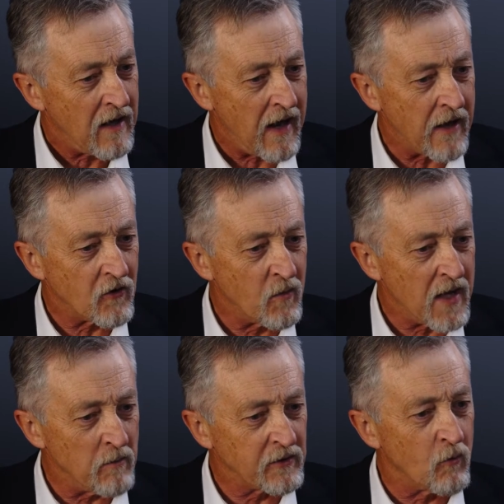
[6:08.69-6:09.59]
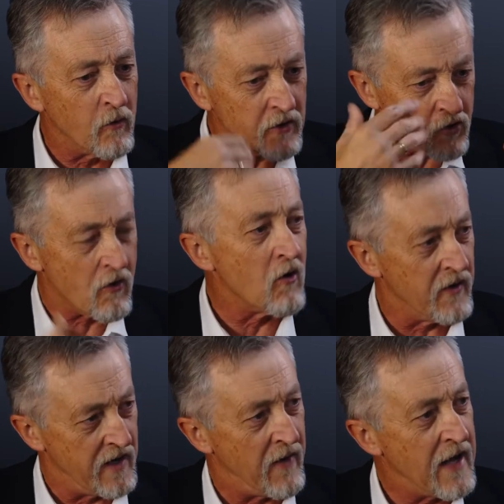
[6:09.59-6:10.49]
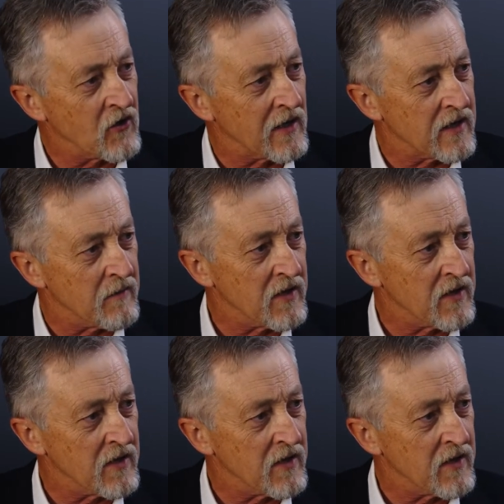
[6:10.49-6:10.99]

and to be able to work stronger in evangelism.